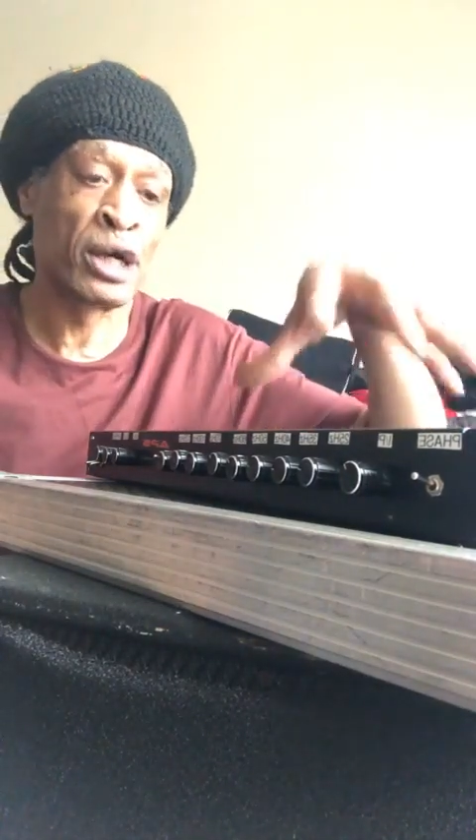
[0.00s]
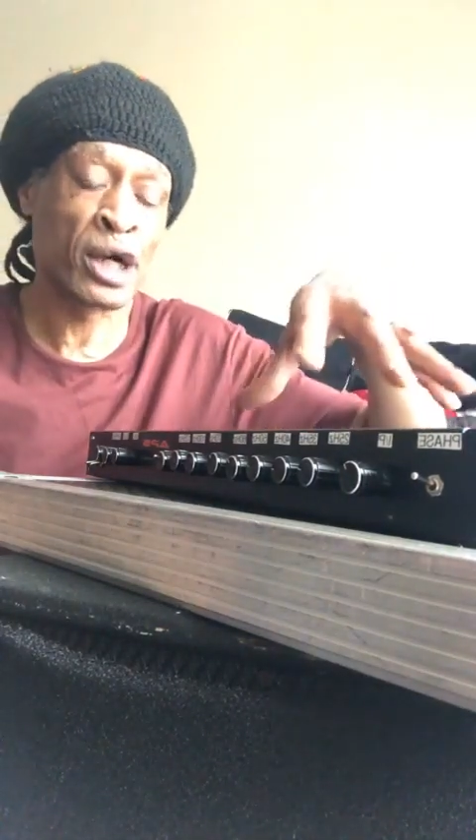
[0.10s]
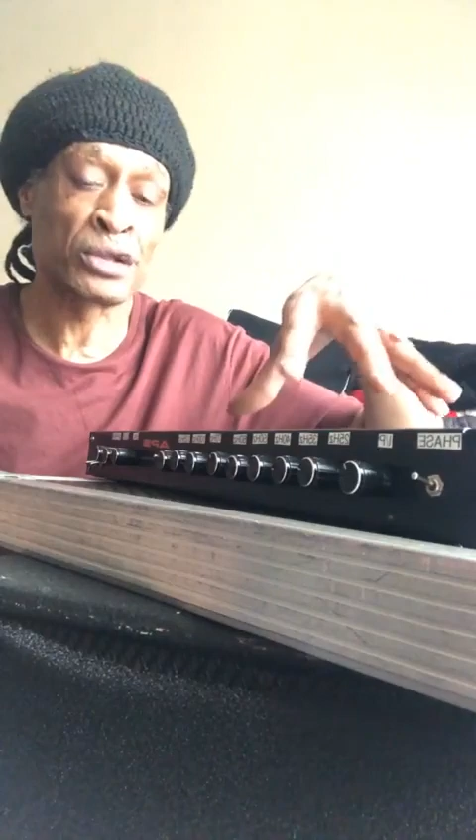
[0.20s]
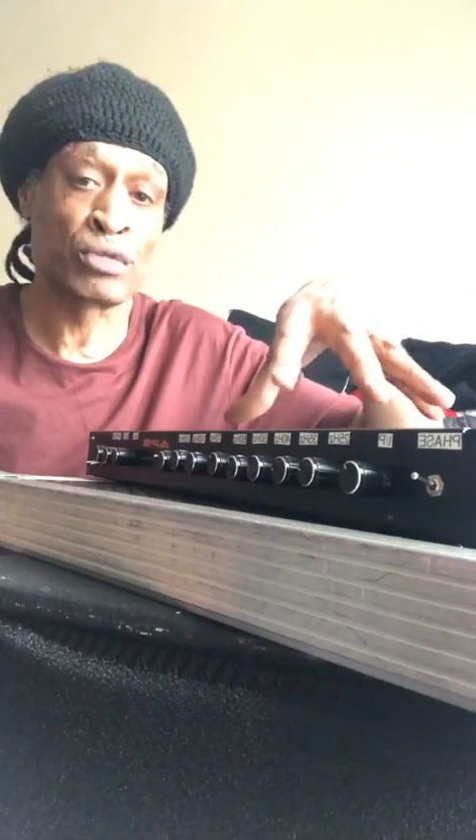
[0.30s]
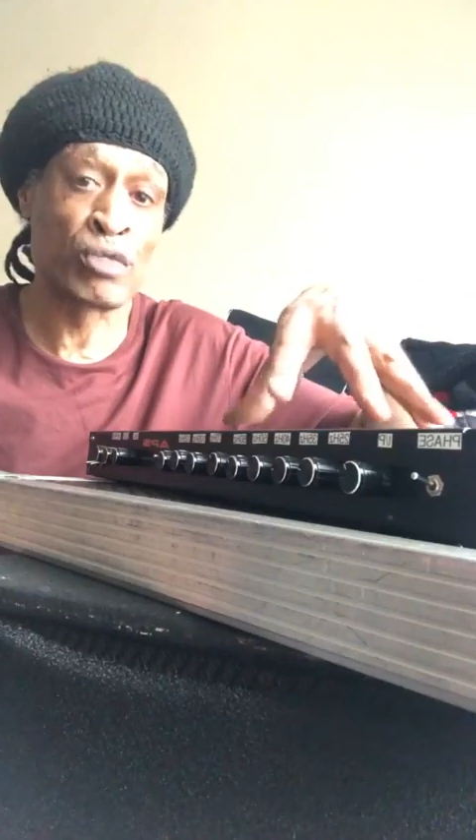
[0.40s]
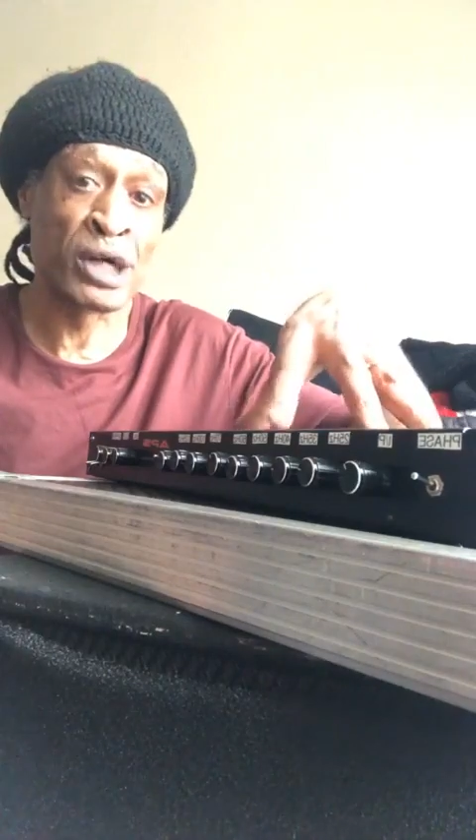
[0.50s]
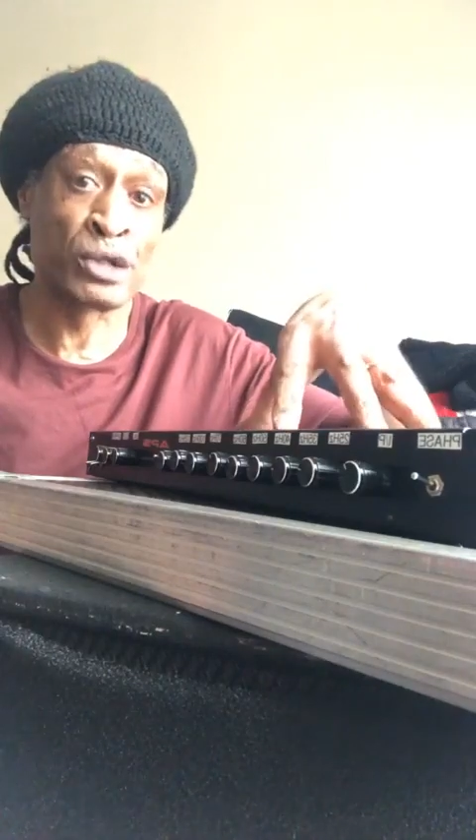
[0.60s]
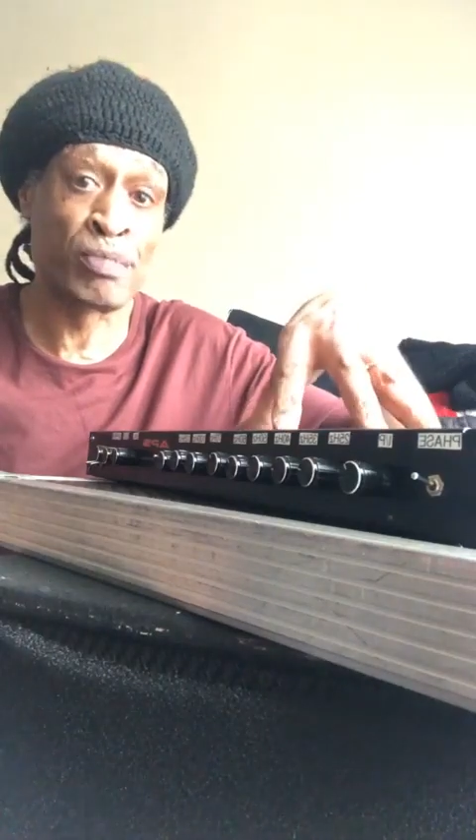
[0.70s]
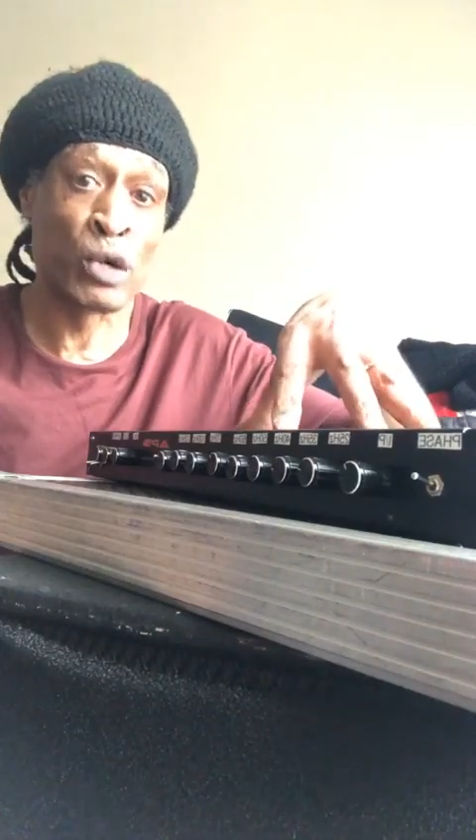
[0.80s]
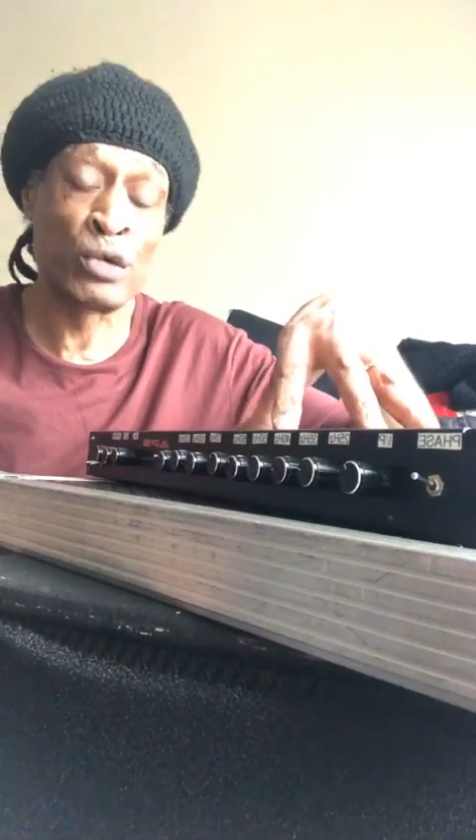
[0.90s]
cousin Ren
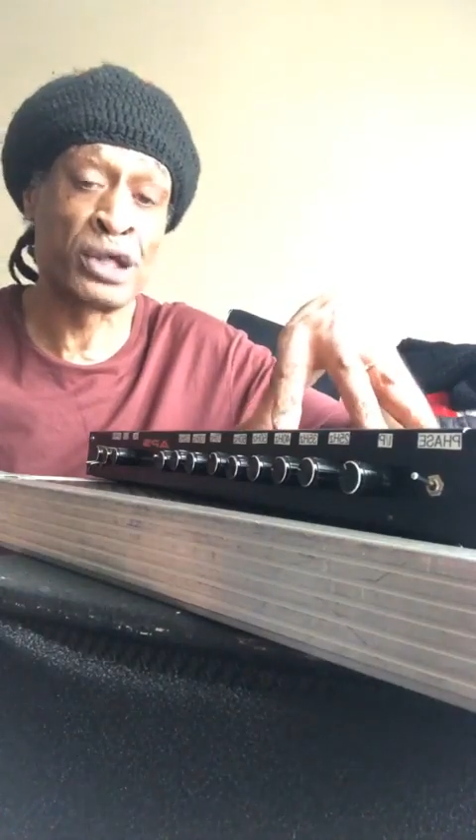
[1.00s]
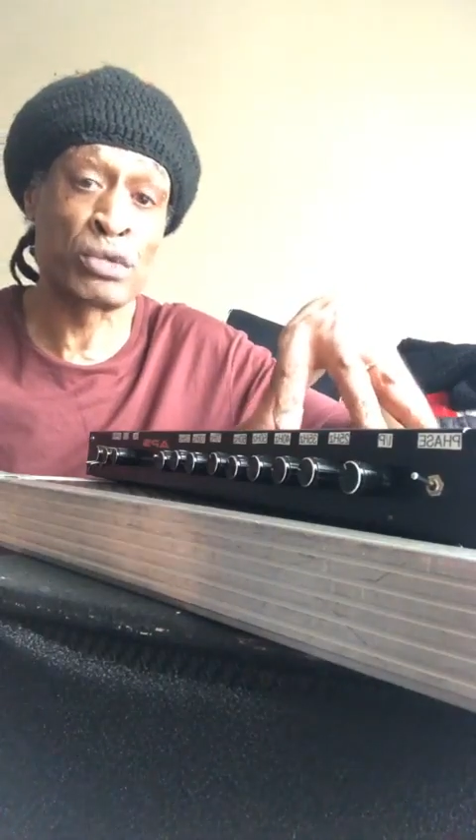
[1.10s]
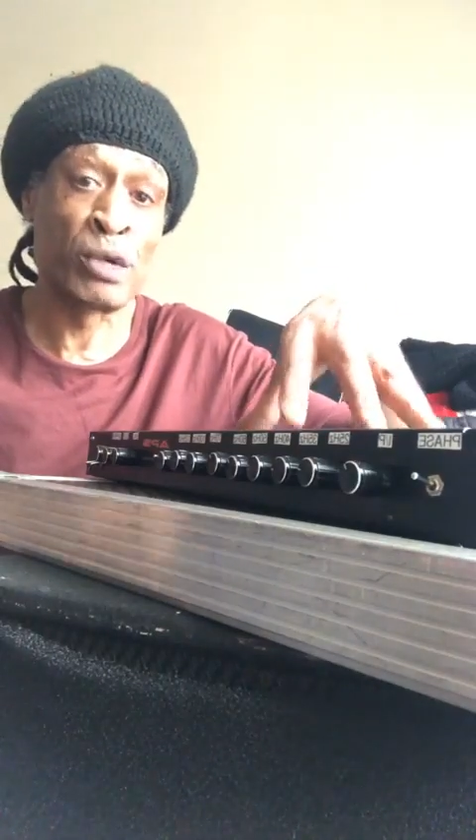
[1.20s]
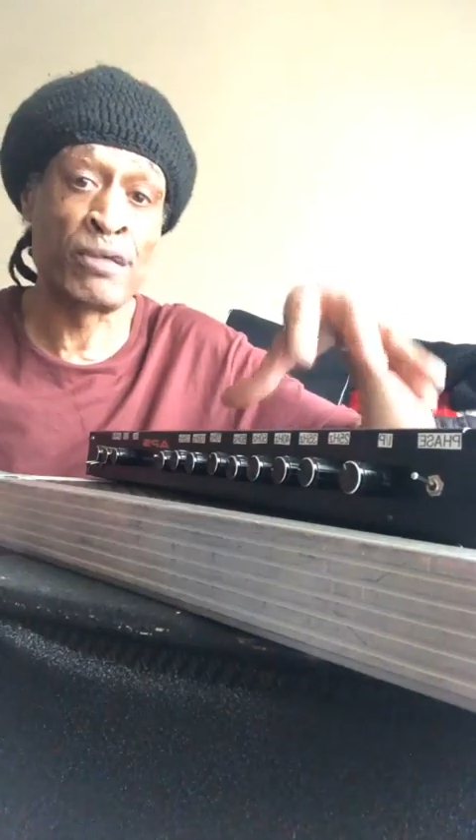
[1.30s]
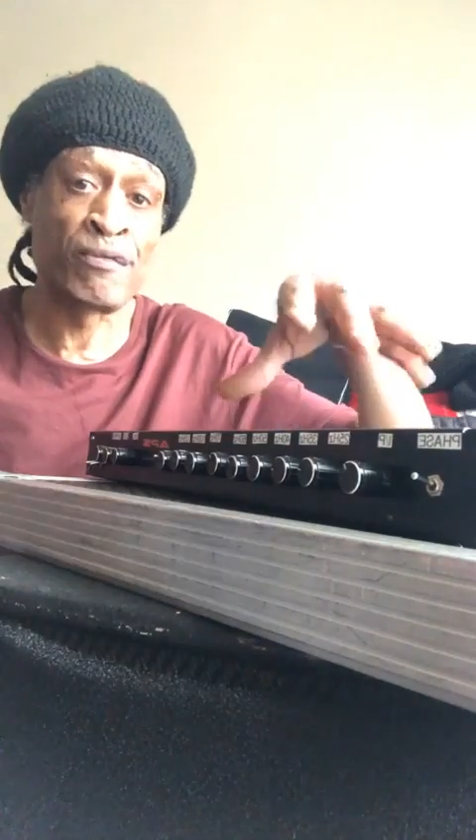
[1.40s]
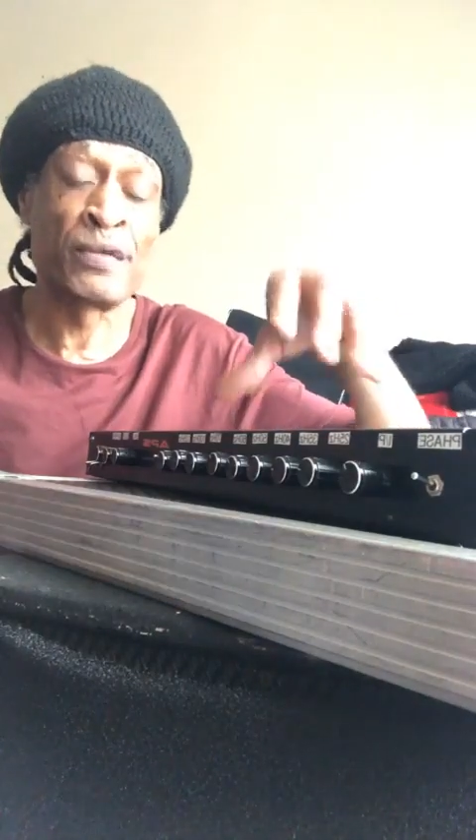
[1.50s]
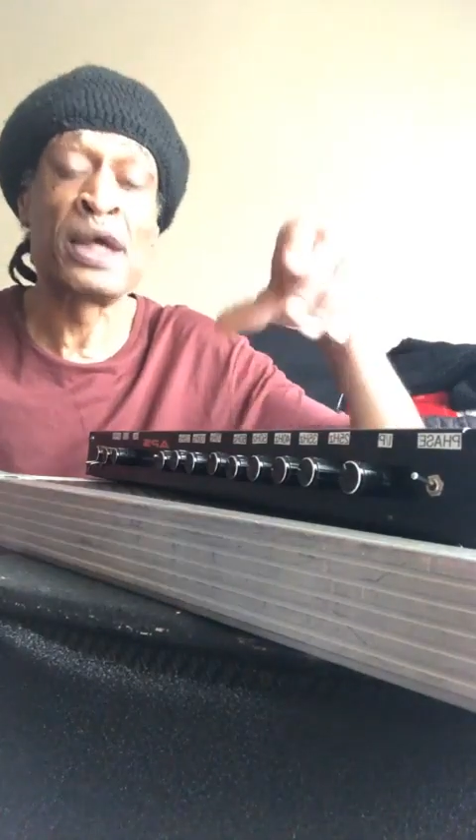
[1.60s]
has built this with